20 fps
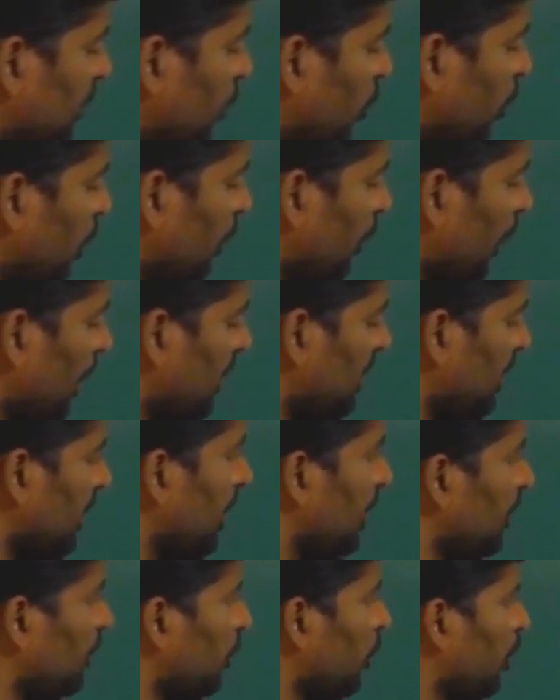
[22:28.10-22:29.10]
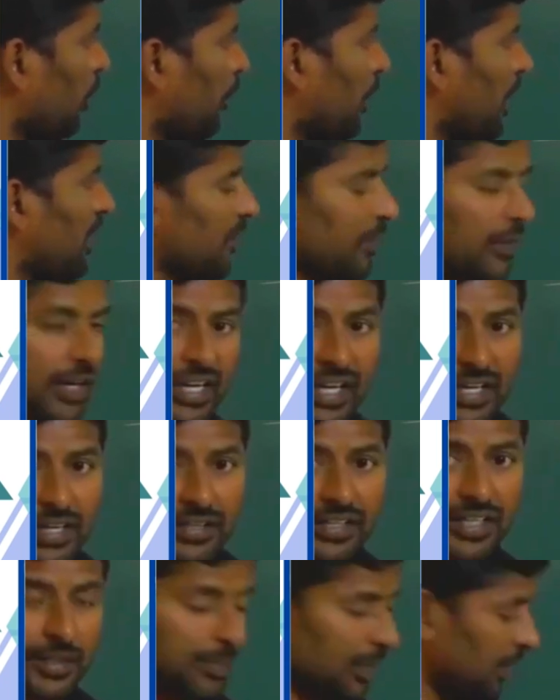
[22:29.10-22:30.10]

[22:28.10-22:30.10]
4.3 and 4.5. That